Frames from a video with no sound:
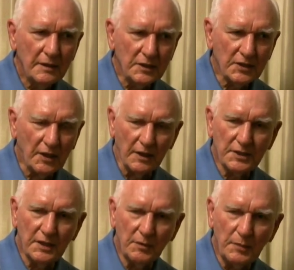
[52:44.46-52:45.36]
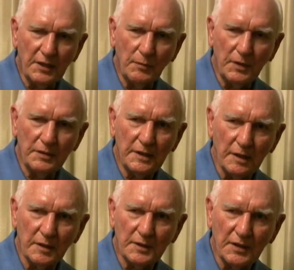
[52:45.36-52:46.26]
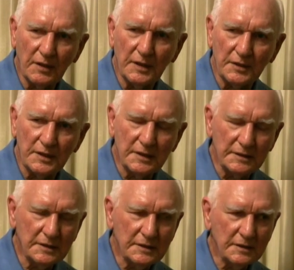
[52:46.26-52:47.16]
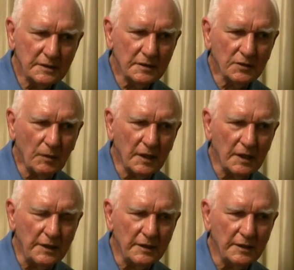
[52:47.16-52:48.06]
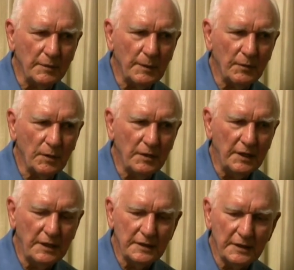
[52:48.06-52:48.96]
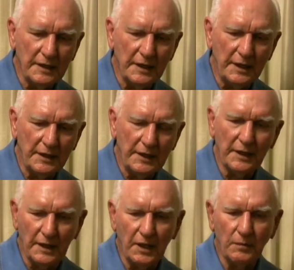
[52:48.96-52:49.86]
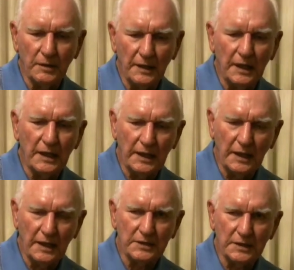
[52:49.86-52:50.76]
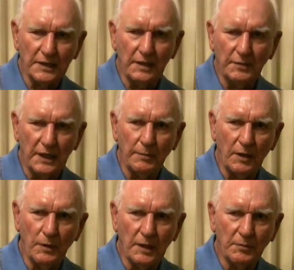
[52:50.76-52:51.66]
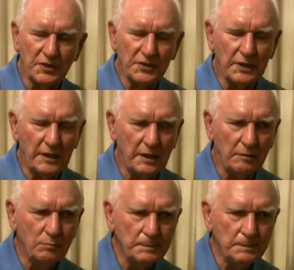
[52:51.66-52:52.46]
the sergeant had been wounded, our sergeant squad leader had been wounded, and he and I were at Aiea Heights at the same time. I went up to see him.